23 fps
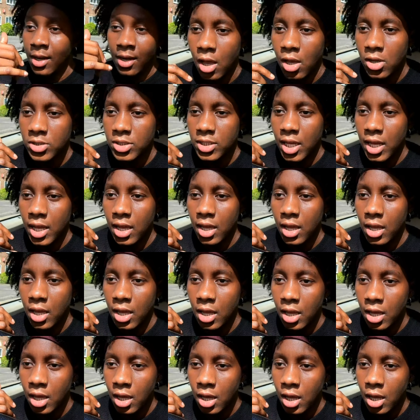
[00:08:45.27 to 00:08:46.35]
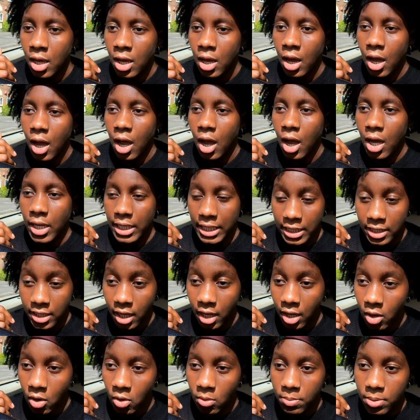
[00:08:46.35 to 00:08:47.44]
I was like, I need
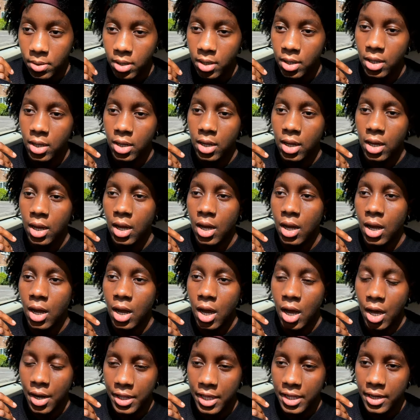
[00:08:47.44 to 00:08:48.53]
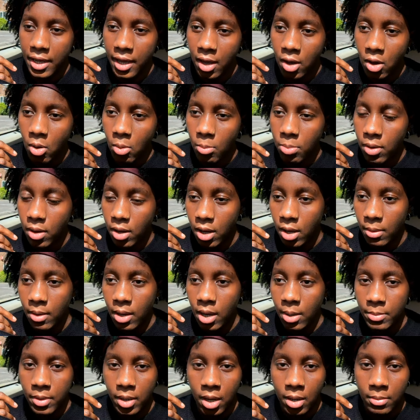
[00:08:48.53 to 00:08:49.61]
help. I'm
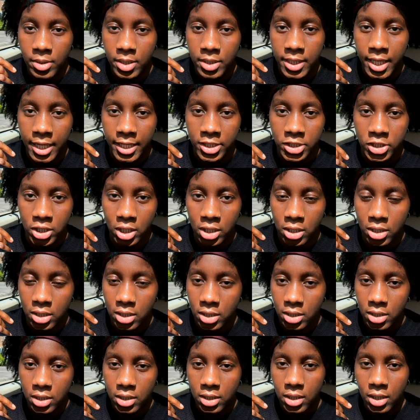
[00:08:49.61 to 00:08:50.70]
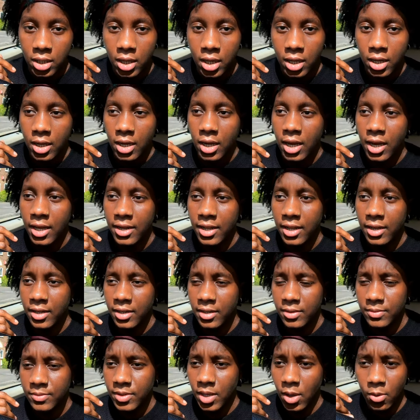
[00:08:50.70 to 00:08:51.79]
in danger. And
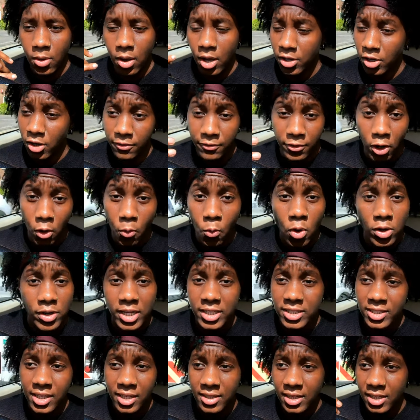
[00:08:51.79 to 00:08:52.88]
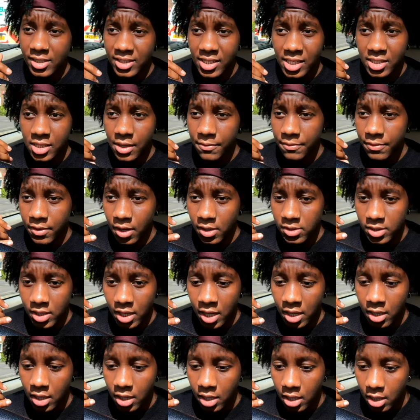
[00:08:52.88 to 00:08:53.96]
then, I don't even know what they said. They said something. I was
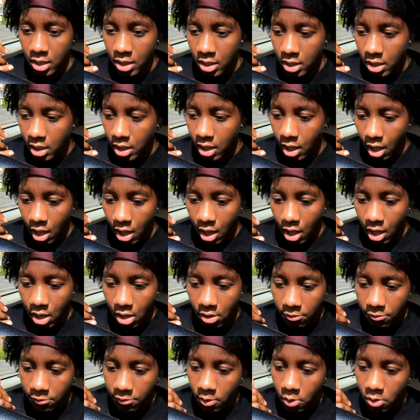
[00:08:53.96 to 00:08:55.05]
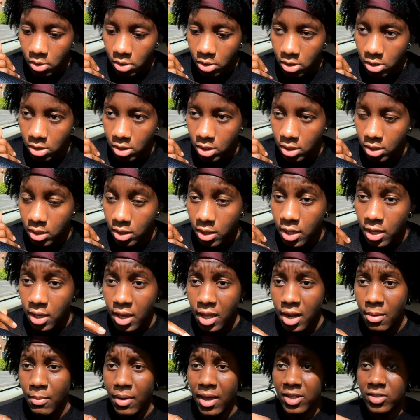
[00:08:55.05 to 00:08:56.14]
like, I don't feel good.
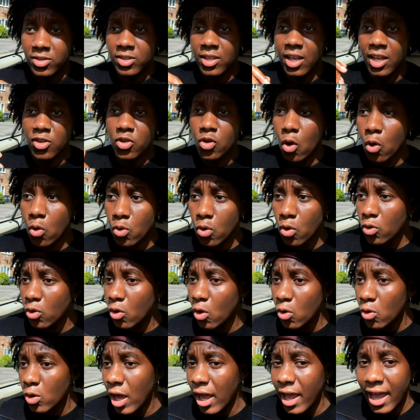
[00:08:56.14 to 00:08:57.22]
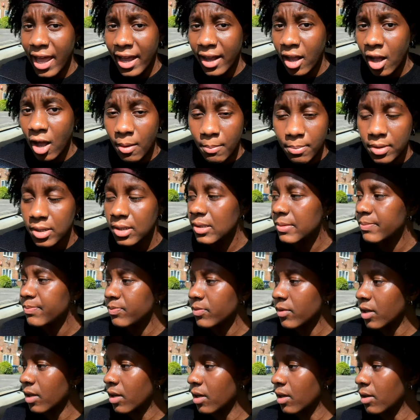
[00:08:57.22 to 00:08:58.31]
And my ex was like, no, like, hang up.
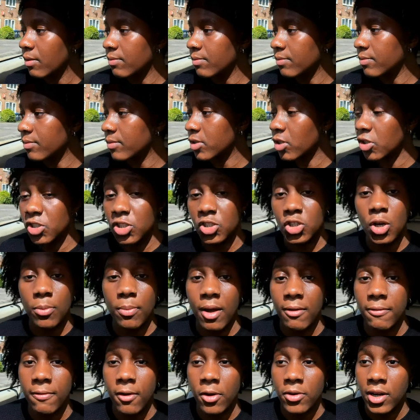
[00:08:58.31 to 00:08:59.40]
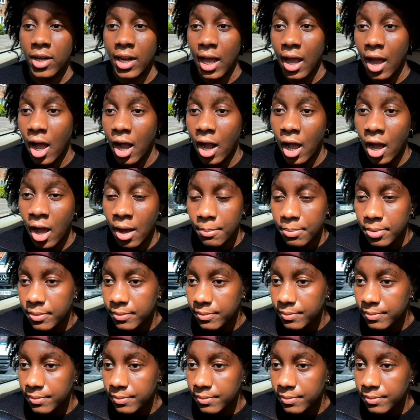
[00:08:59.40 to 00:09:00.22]
So she took my phone and like hung up,